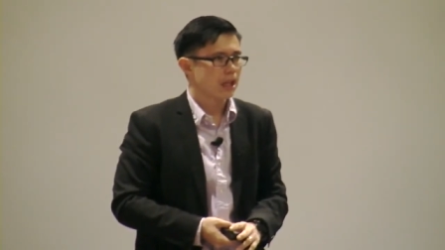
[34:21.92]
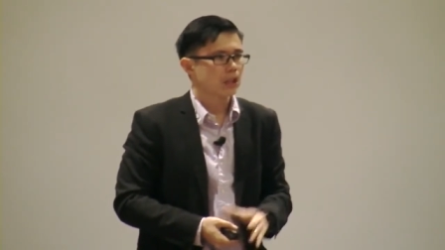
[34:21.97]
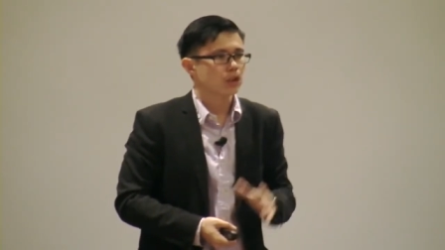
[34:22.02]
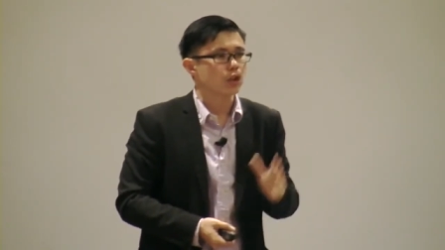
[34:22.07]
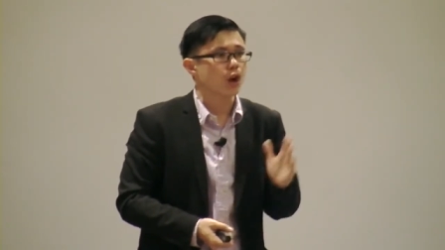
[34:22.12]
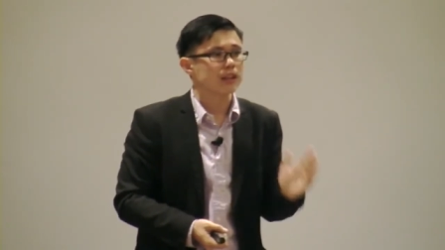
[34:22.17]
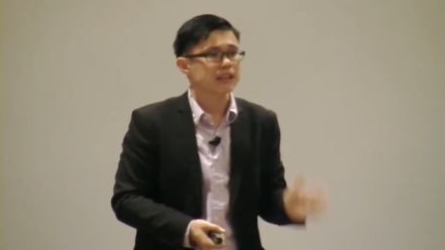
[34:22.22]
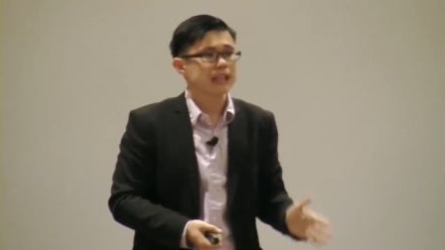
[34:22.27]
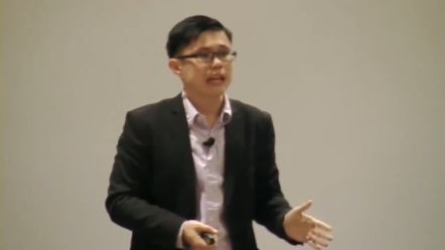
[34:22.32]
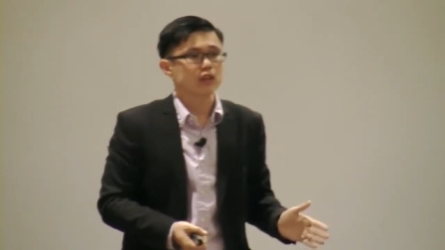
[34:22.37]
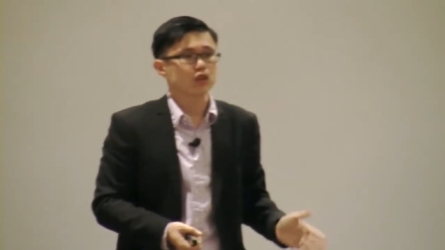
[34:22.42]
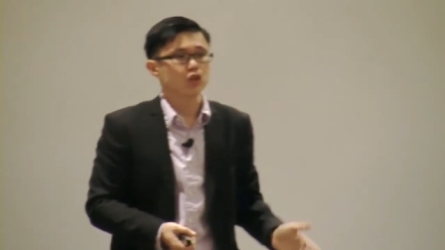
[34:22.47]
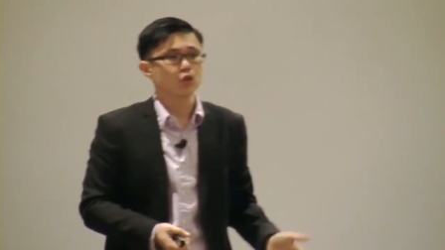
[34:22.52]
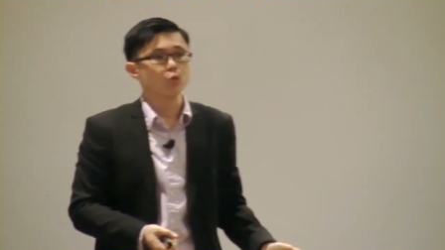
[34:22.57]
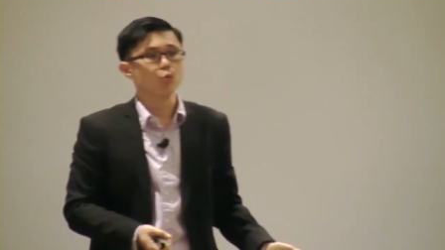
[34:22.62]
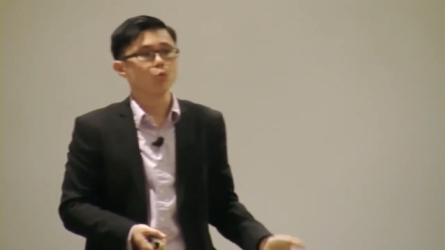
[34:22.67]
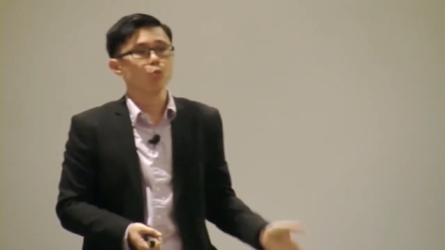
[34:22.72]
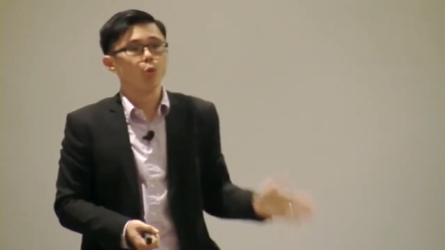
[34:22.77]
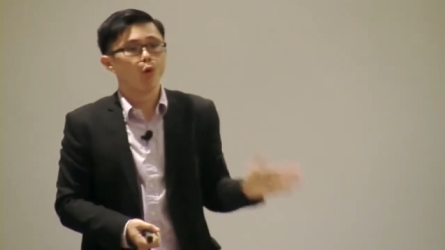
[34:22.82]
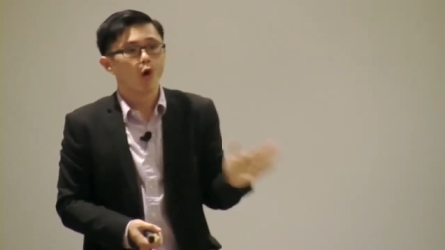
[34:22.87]
Not that
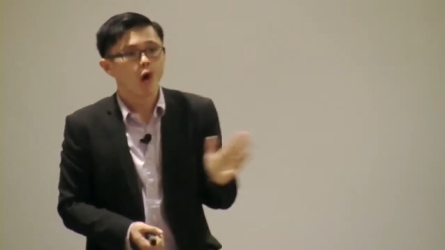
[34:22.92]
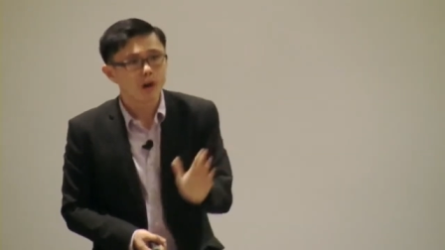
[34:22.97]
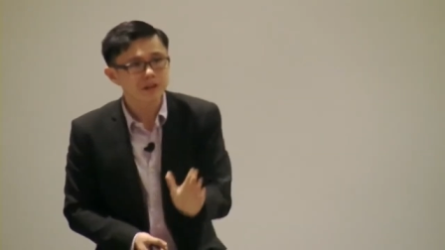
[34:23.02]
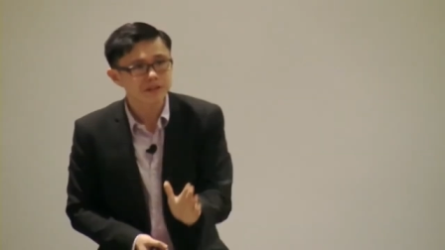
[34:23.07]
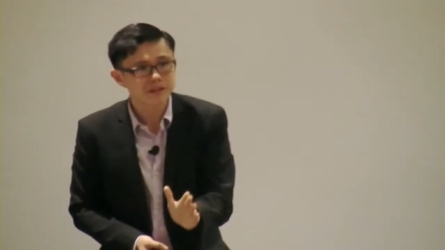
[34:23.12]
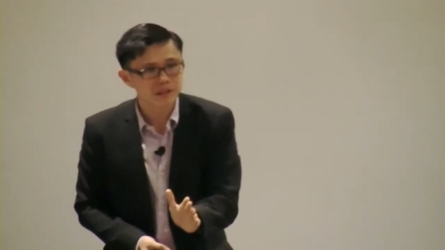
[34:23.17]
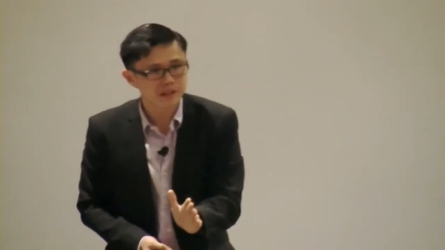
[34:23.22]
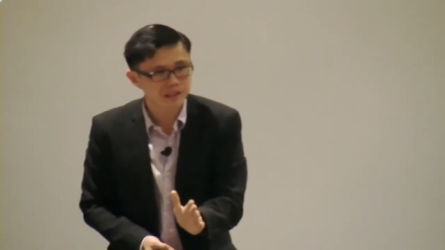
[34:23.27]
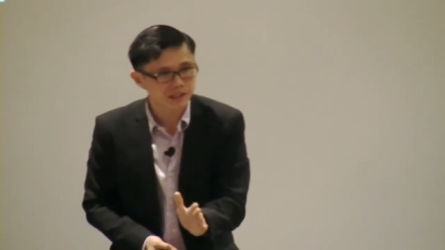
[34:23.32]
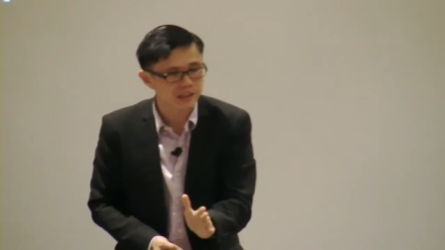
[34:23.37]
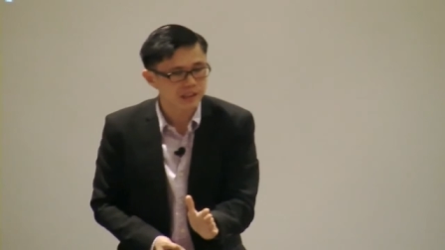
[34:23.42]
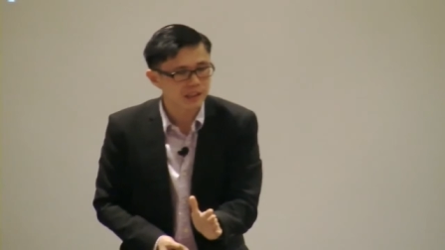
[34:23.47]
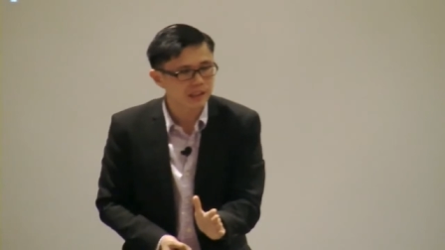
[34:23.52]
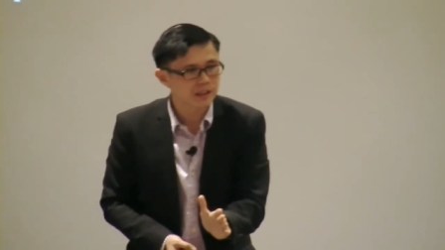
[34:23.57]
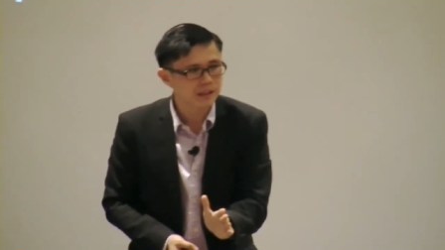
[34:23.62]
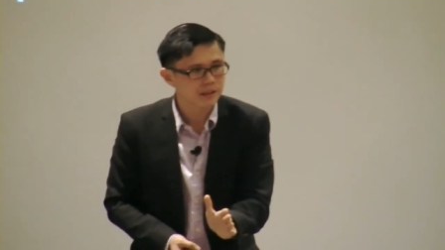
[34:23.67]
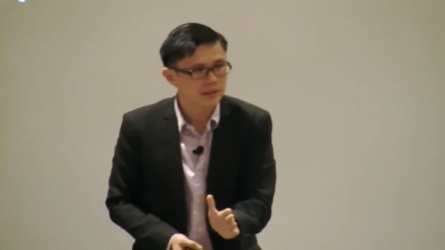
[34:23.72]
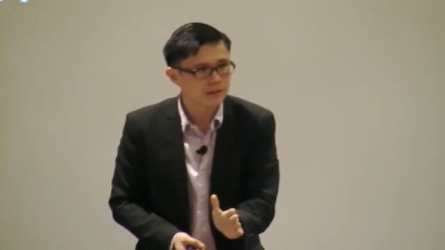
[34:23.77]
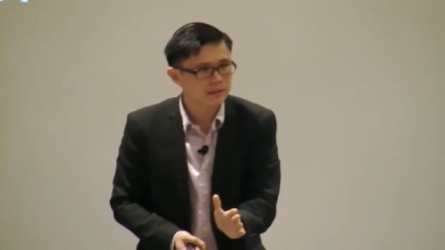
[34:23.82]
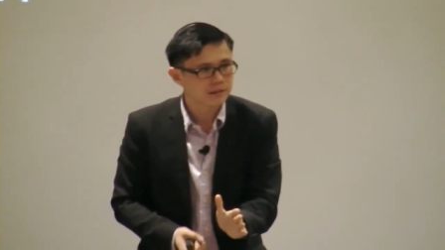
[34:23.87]
you won't
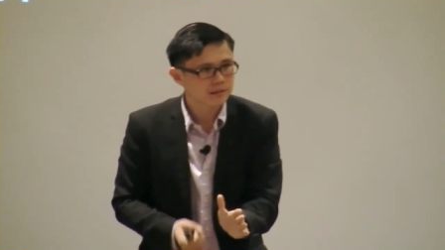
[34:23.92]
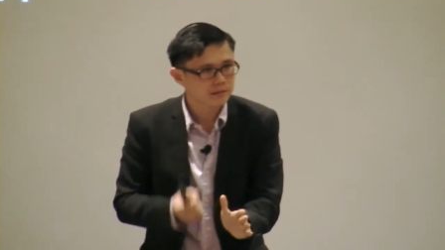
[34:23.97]
sin,